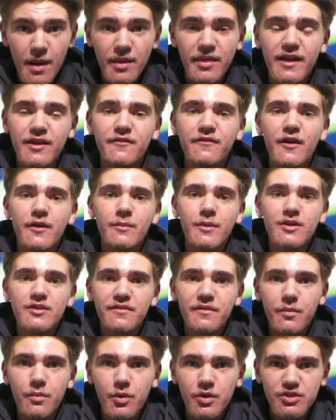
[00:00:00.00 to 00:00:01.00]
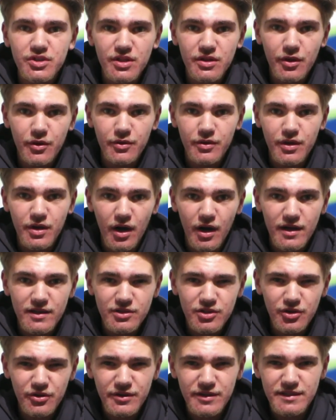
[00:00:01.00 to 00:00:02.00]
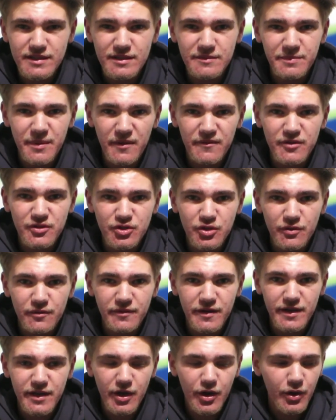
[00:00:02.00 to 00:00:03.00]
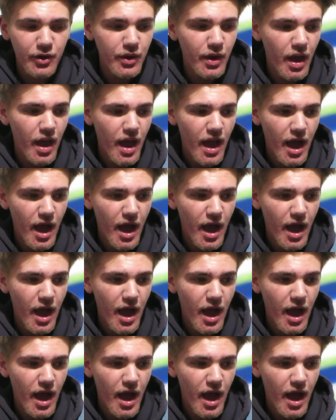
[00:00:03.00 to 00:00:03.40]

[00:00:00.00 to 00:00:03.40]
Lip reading: Thank you very much for watching, though, guys. Sorry it's a bit of a short video.